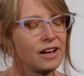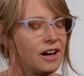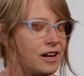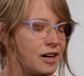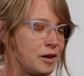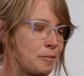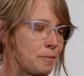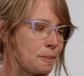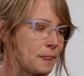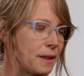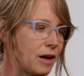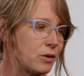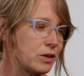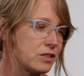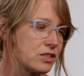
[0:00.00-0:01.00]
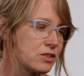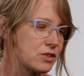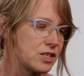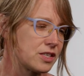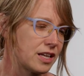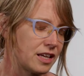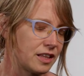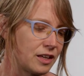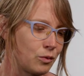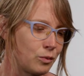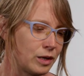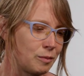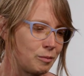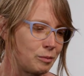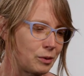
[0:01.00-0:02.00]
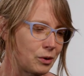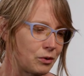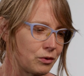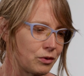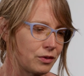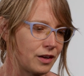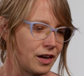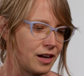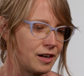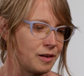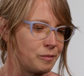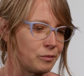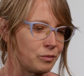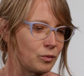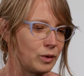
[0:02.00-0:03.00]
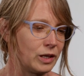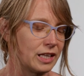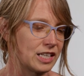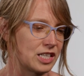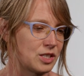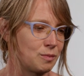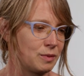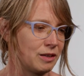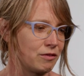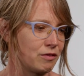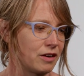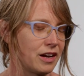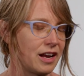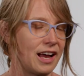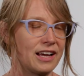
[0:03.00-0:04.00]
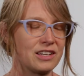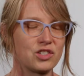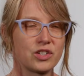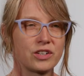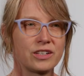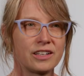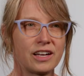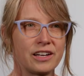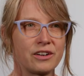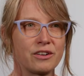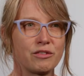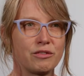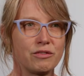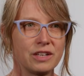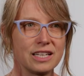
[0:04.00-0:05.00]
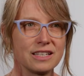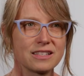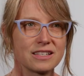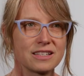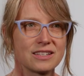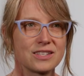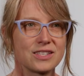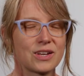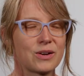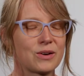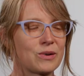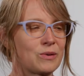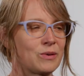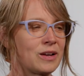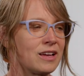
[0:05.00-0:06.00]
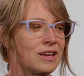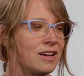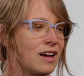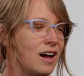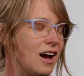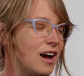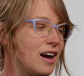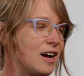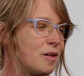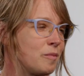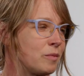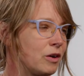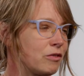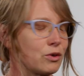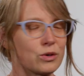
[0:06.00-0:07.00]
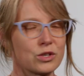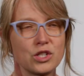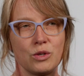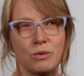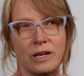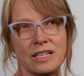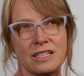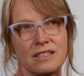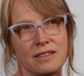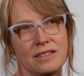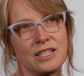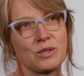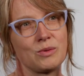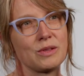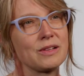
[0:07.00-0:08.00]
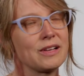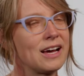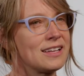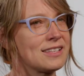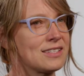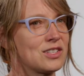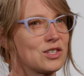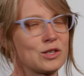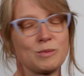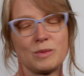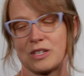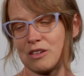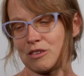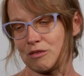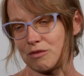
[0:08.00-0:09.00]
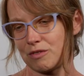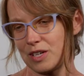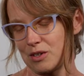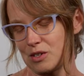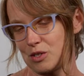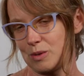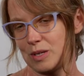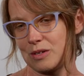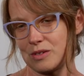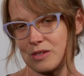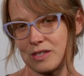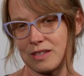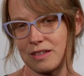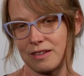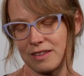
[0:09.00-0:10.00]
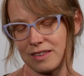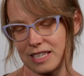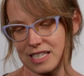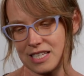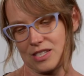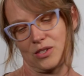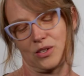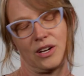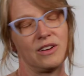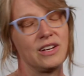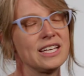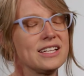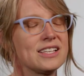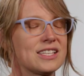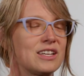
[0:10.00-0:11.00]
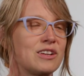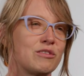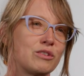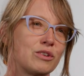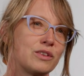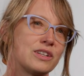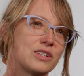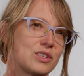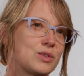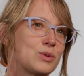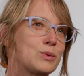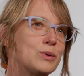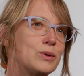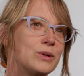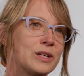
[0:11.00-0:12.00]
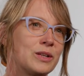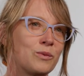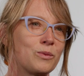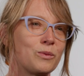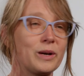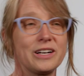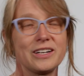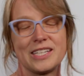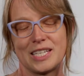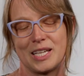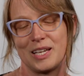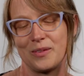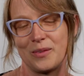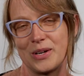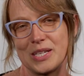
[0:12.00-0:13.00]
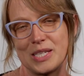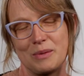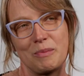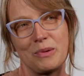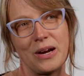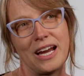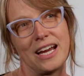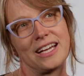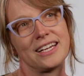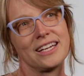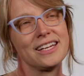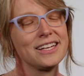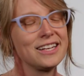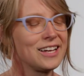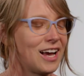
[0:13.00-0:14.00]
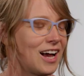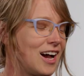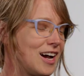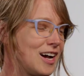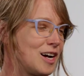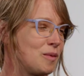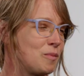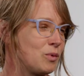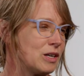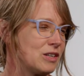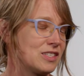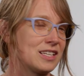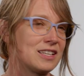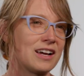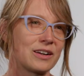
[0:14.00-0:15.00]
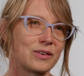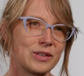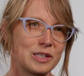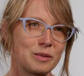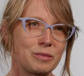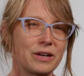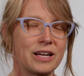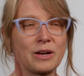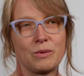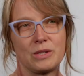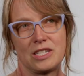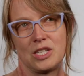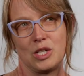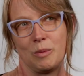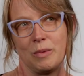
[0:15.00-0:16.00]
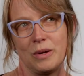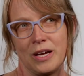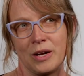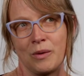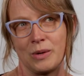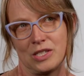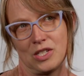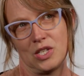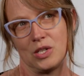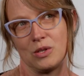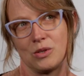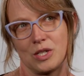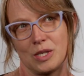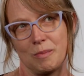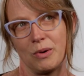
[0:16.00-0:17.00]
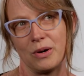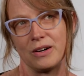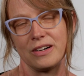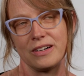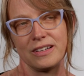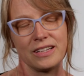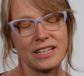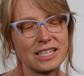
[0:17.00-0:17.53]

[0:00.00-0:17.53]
I would also say that we both, we like to be very agile on our feet. So, of course, you run into things with glass in terms of, do we use this adhesive or this tool, and where does it break? Where is it not going to break? What's too big? What's too small?